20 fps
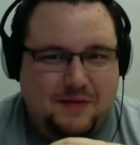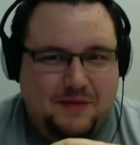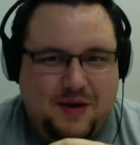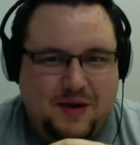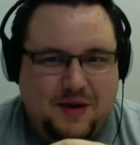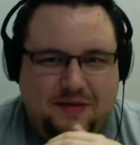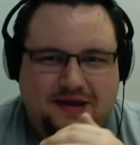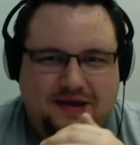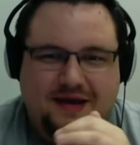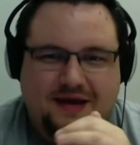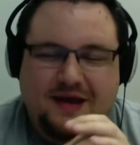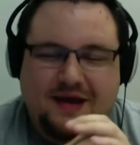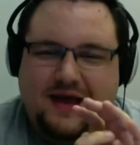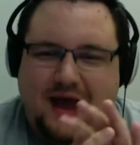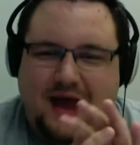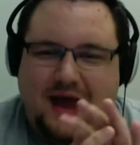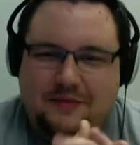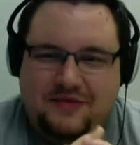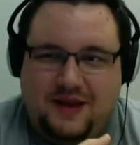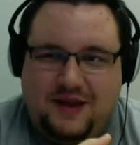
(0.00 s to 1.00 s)
be.
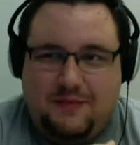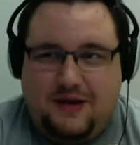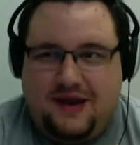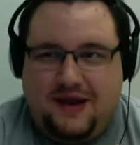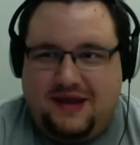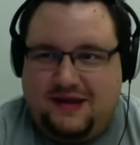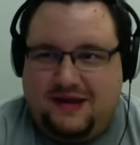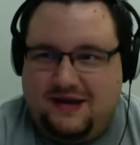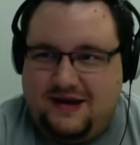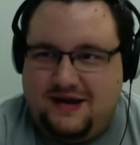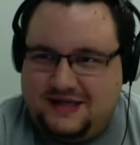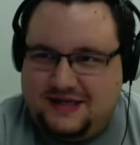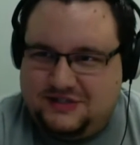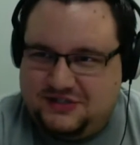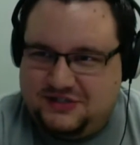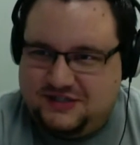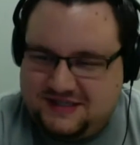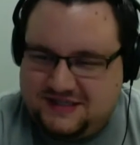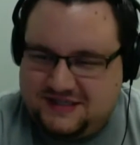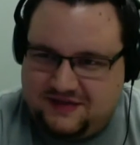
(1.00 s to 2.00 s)
I would think about getting a Nest
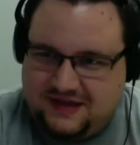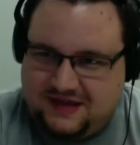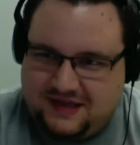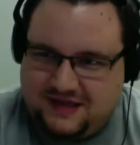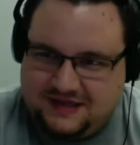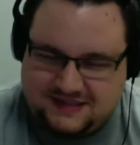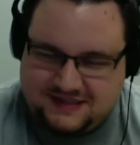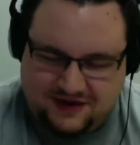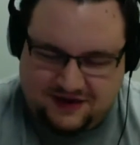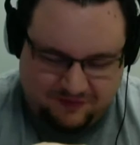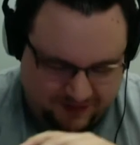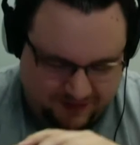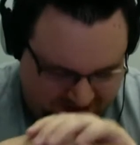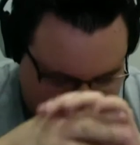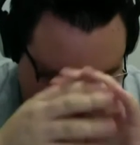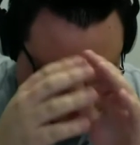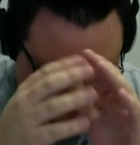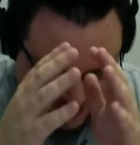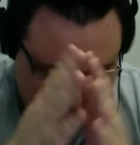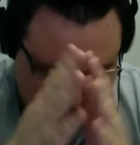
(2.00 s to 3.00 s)
just because I think it'd save me
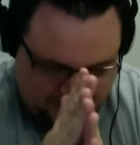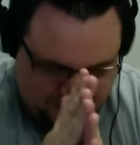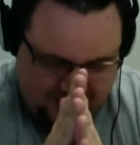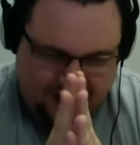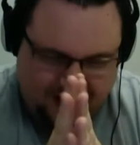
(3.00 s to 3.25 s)
so much money.